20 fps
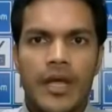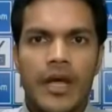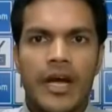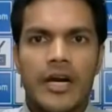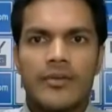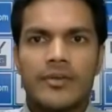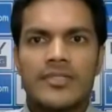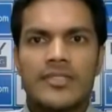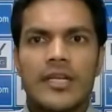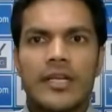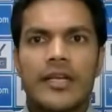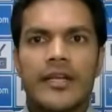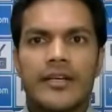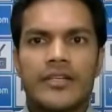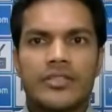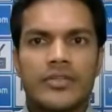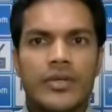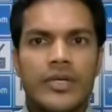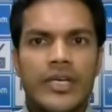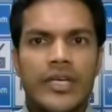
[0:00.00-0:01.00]
Advance decline
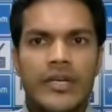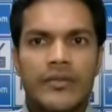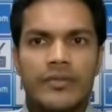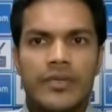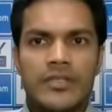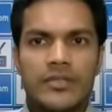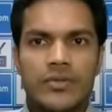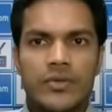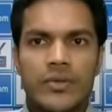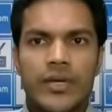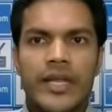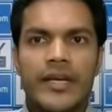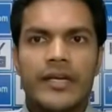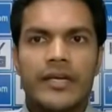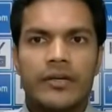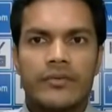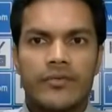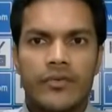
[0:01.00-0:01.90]
ratio in Nifty stood at